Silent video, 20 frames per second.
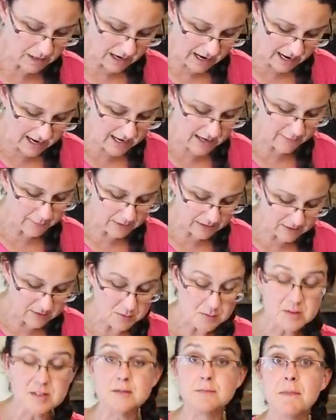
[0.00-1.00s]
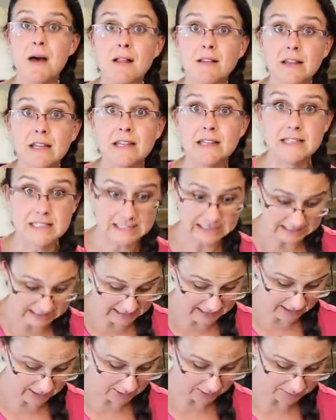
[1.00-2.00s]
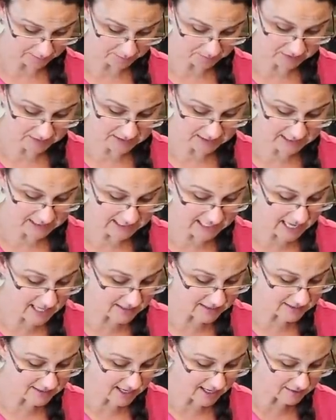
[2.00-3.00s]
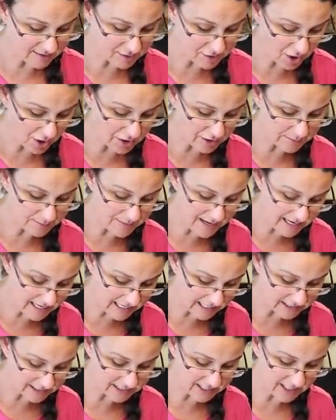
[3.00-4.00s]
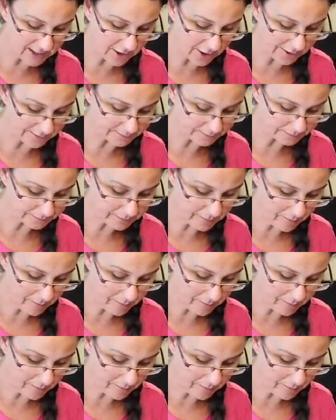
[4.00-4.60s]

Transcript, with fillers: I have been smelling the dill since I started making dinner.